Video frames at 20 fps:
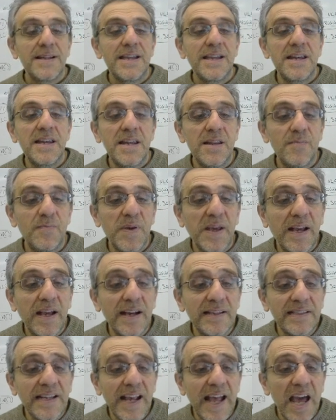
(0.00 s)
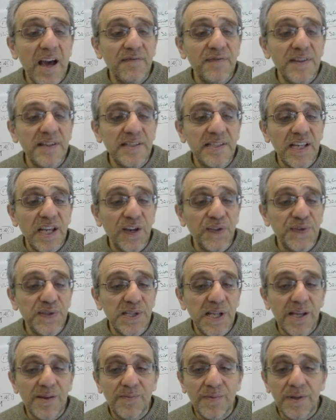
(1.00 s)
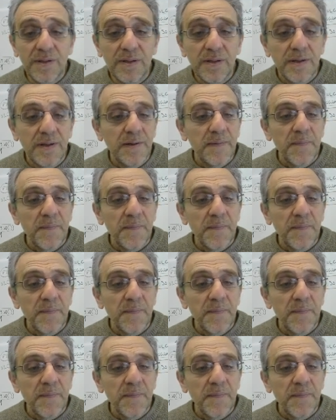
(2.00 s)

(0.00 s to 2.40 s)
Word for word: In, because I have this if statement,